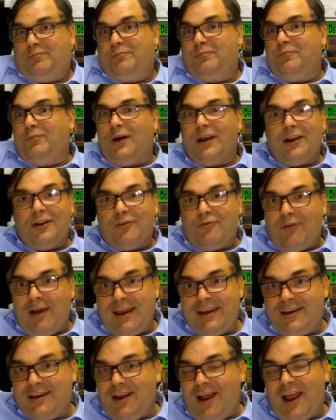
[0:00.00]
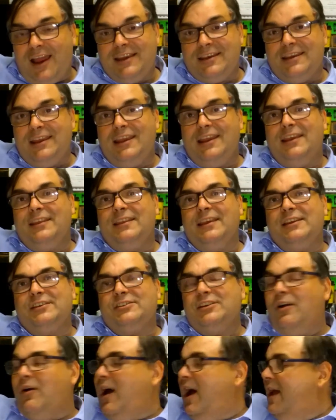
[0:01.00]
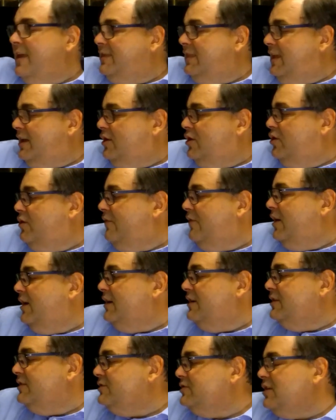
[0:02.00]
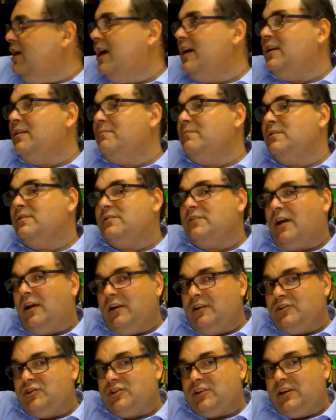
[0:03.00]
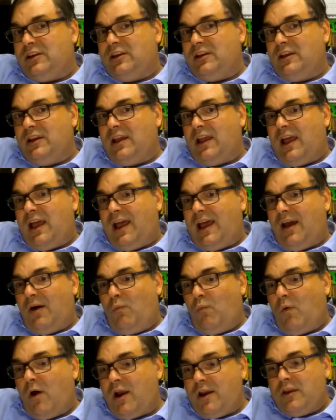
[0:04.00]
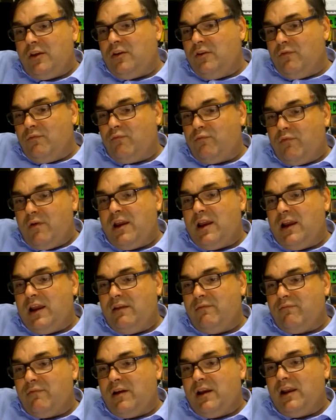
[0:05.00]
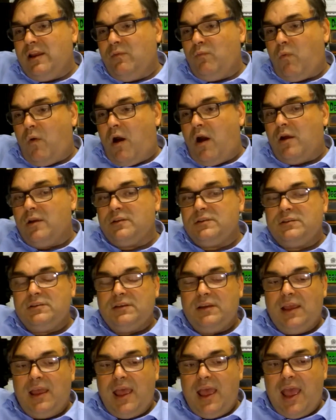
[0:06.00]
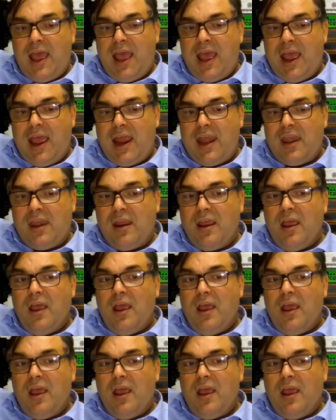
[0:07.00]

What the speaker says: What a great idea there. So I think you've got to design a mythology. What do you really, really want? And